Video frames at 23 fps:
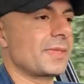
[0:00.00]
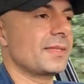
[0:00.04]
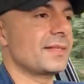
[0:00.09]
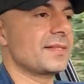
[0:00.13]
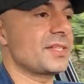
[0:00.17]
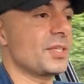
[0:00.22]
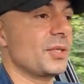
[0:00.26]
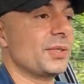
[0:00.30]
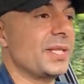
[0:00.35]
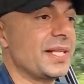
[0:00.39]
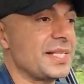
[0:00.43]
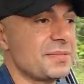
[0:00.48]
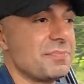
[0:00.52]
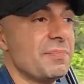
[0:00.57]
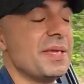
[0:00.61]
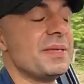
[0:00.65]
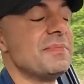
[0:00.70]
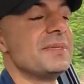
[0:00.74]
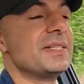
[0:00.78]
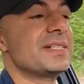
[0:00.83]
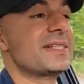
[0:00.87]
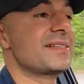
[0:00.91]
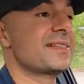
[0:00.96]
So that's
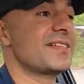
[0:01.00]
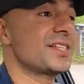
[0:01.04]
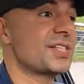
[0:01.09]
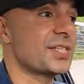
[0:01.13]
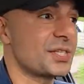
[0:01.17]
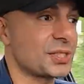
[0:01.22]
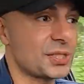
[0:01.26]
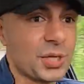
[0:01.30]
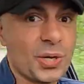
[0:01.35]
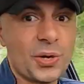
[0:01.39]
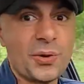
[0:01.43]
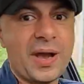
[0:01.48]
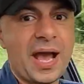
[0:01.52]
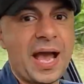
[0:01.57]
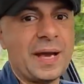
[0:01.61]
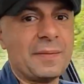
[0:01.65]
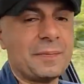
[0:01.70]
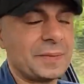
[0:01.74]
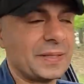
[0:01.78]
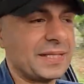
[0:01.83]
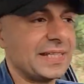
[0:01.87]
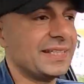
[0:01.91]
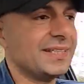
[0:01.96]
made me so
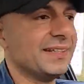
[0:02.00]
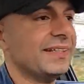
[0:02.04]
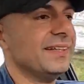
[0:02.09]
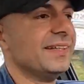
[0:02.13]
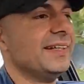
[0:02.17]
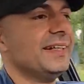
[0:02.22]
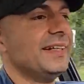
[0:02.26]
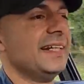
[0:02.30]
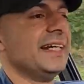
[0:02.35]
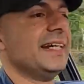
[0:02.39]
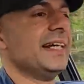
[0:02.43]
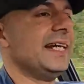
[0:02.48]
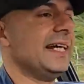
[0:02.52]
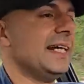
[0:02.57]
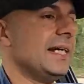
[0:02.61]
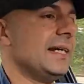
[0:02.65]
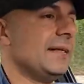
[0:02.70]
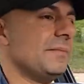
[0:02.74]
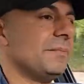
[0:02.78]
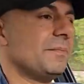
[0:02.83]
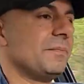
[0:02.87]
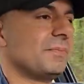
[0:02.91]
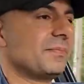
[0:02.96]
happy.
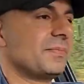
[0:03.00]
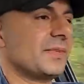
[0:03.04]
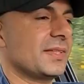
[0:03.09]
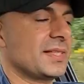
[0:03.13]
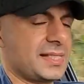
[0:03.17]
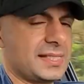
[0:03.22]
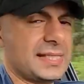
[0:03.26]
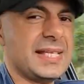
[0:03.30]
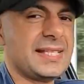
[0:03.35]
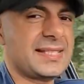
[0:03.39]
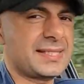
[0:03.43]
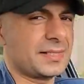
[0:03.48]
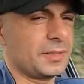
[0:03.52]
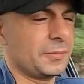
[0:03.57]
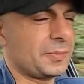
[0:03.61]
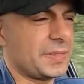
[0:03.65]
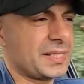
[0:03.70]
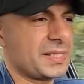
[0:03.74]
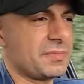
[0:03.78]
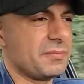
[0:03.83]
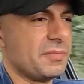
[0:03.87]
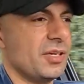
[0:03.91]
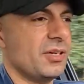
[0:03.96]
The seat's still
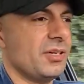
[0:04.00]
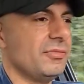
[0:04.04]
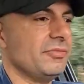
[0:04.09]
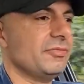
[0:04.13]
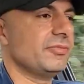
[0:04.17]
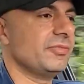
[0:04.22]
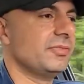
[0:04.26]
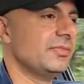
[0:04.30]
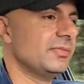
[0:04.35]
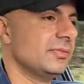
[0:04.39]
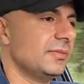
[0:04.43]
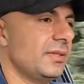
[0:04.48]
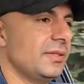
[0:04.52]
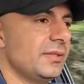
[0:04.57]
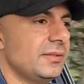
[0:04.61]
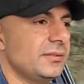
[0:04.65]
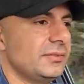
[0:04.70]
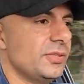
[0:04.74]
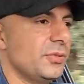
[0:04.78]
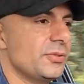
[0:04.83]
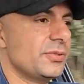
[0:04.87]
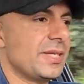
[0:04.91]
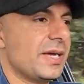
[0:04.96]
pissing me off.
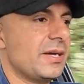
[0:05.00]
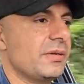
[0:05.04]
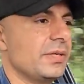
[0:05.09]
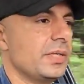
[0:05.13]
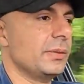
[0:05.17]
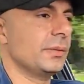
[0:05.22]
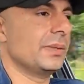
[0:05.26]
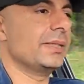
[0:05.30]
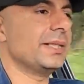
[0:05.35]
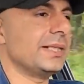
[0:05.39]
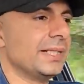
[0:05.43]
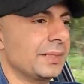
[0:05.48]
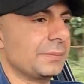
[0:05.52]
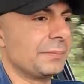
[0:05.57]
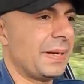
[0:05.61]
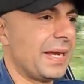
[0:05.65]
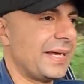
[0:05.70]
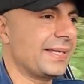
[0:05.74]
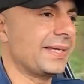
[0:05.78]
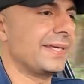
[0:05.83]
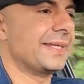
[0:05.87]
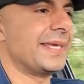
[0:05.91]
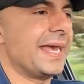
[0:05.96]
No doubt it will click
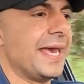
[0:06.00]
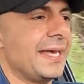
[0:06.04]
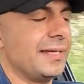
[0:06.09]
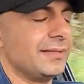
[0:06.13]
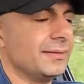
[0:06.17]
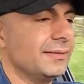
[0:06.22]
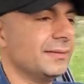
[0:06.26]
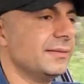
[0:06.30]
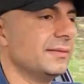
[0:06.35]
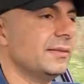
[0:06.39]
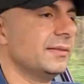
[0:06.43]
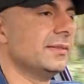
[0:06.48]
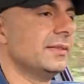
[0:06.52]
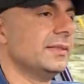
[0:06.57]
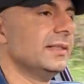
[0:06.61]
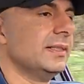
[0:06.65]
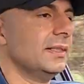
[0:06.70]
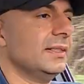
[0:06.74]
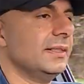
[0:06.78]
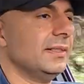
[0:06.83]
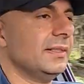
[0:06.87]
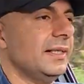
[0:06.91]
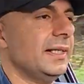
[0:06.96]
back again.
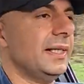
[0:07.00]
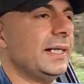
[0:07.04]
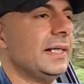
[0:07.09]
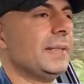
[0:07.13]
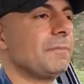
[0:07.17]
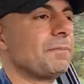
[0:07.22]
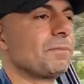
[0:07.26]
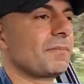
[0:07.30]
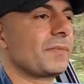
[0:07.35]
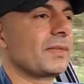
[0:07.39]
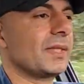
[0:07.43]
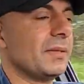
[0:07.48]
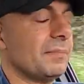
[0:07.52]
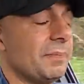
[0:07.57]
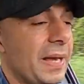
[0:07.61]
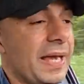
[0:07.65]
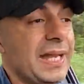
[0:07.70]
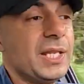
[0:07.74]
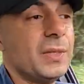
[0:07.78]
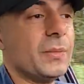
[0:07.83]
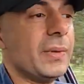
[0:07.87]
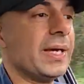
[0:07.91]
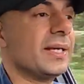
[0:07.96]
But
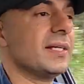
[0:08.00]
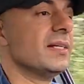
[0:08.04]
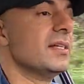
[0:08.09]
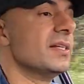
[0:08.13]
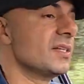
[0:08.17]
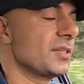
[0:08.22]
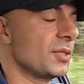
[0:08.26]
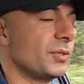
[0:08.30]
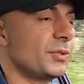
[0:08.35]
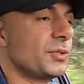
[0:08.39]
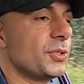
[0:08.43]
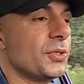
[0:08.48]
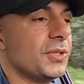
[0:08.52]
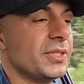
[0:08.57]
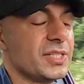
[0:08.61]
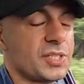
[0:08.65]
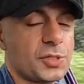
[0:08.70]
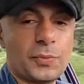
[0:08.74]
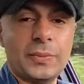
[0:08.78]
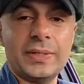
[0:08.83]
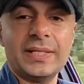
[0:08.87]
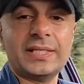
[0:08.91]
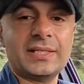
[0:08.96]
anyway, so during
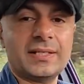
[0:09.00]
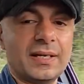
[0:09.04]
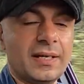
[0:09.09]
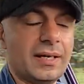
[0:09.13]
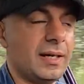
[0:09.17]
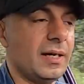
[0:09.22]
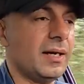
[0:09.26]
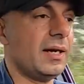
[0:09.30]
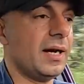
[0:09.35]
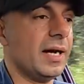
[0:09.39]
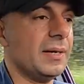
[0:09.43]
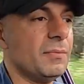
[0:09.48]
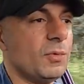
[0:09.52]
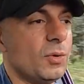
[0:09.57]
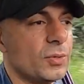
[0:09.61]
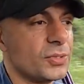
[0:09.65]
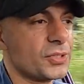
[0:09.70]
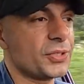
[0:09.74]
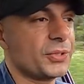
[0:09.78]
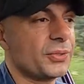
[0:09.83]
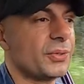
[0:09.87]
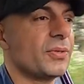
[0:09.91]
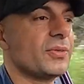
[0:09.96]
this week, I'm
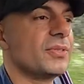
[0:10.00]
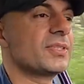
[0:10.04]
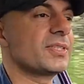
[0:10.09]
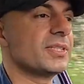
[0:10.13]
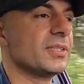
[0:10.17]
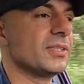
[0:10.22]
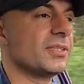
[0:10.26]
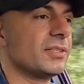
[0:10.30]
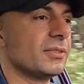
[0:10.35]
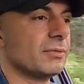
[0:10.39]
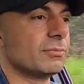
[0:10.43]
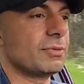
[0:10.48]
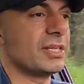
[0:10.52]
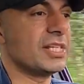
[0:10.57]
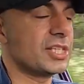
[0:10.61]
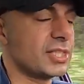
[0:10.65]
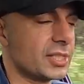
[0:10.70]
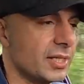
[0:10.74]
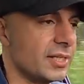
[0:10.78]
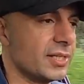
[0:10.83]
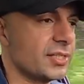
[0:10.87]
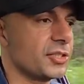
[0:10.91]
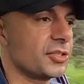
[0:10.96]
also going to
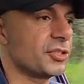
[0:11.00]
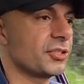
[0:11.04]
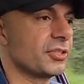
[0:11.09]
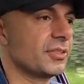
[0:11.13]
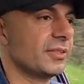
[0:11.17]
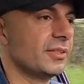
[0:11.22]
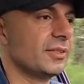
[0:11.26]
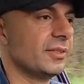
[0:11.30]
research